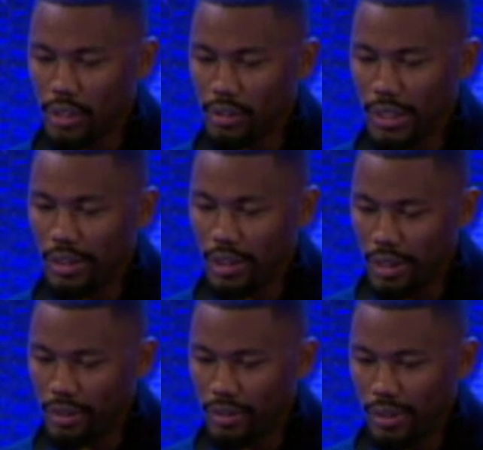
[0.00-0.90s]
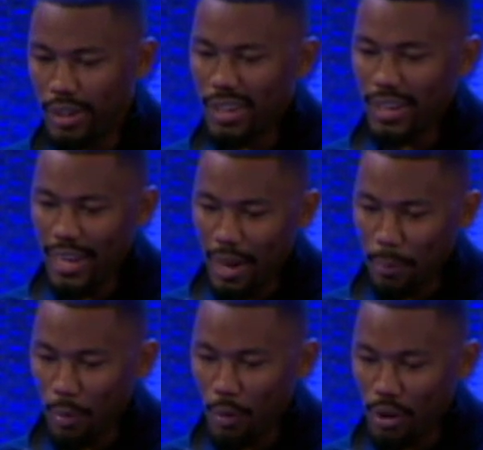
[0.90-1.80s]
in Atlanta,
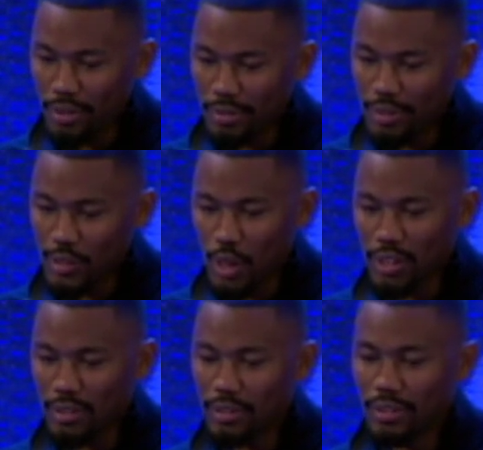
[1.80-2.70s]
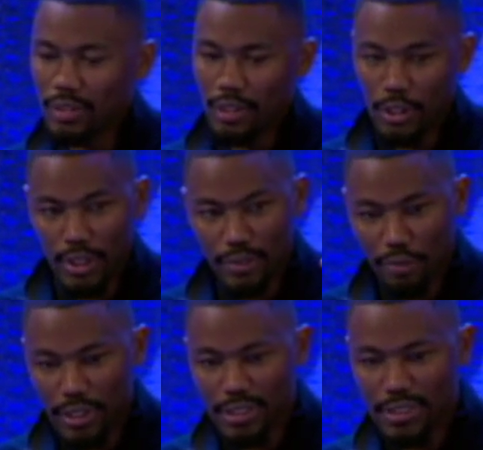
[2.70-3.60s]
got bored, started hooking
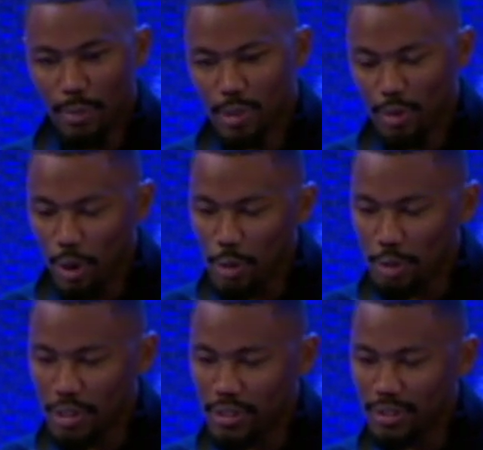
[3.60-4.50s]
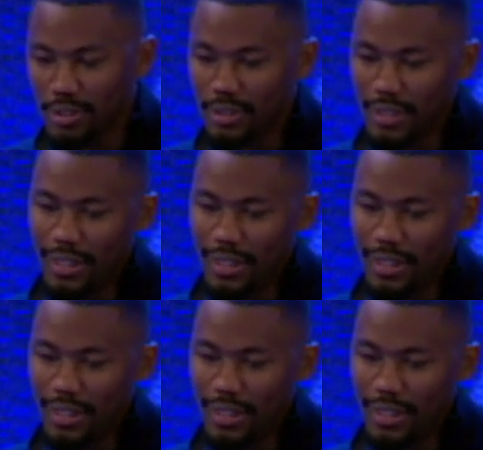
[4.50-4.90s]
friends up with groceries.